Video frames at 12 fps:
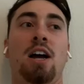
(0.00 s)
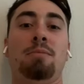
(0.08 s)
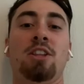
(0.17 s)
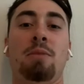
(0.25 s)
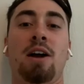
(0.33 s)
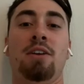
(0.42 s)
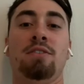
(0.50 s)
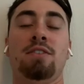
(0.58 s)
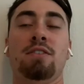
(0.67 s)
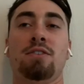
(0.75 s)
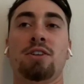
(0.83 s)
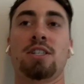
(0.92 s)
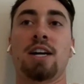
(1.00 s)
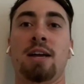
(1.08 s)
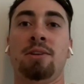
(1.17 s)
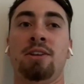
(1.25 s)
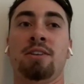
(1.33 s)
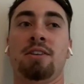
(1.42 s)
on the mound for the first
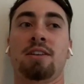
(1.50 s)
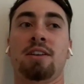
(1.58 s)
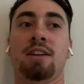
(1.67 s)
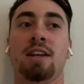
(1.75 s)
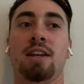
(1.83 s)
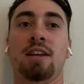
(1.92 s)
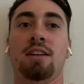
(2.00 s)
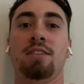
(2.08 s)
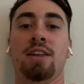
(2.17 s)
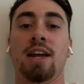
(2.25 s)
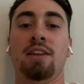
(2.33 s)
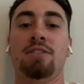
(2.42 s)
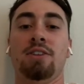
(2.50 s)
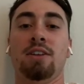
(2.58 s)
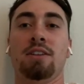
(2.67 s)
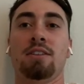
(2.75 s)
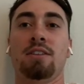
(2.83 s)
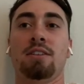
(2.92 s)
time, and they got
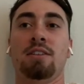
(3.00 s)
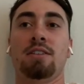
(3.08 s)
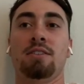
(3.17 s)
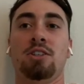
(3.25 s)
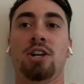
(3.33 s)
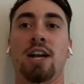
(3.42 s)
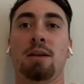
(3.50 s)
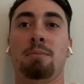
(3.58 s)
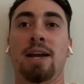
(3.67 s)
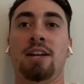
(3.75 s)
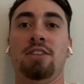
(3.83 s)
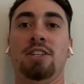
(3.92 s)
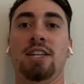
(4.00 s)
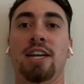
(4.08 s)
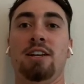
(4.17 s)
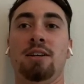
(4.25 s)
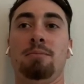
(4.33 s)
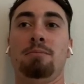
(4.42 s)
the TrackMan and the
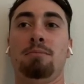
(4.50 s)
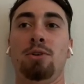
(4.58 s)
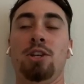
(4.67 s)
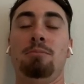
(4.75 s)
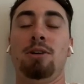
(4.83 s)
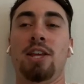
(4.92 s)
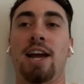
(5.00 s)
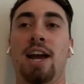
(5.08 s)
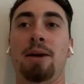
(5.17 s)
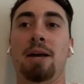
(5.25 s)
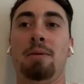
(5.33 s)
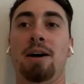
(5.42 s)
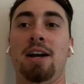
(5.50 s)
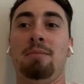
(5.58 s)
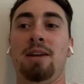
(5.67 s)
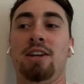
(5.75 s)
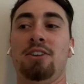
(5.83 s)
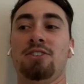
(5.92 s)
data pulled up on the iPad behind
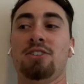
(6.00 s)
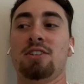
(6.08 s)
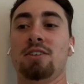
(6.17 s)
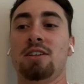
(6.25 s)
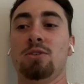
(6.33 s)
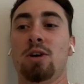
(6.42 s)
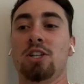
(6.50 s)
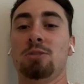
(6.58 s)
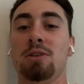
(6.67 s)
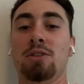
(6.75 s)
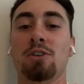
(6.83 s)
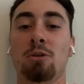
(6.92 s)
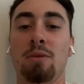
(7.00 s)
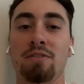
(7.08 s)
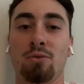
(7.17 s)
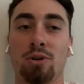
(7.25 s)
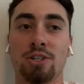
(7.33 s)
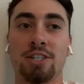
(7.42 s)
me, and he's watching me throw my
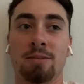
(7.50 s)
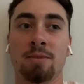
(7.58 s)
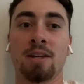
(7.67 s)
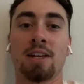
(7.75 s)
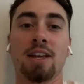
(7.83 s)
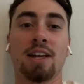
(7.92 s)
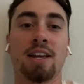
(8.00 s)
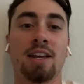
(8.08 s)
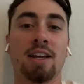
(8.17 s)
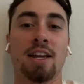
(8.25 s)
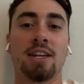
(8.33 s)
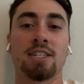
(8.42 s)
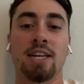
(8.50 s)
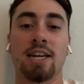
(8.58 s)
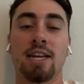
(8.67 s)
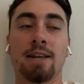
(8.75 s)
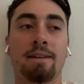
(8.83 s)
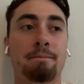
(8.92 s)
four seam, and he's
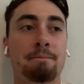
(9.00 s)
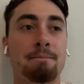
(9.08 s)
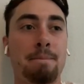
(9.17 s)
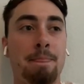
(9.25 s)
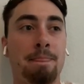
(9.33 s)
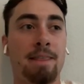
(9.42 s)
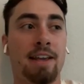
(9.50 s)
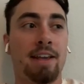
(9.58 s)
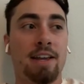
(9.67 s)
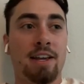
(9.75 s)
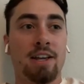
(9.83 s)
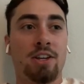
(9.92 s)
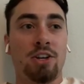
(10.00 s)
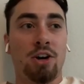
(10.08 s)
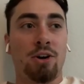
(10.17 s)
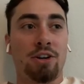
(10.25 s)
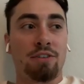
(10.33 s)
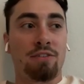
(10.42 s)
like,
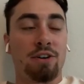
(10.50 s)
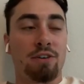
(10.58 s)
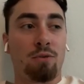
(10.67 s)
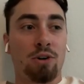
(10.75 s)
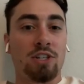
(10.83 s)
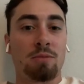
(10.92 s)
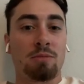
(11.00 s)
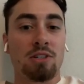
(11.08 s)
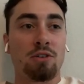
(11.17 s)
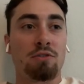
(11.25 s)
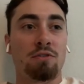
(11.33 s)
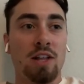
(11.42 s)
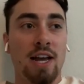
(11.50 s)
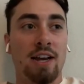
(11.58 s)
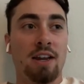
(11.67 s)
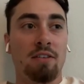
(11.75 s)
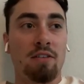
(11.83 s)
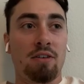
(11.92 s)
your four seam's a little
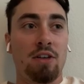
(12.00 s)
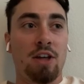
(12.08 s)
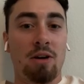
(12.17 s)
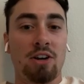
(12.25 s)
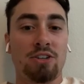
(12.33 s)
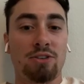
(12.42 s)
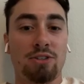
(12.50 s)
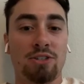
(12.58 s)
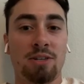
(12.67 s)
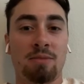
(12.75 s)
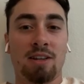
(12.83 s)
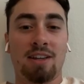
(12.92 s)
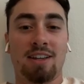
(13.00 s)
flat. Have you ever thought about a two seam?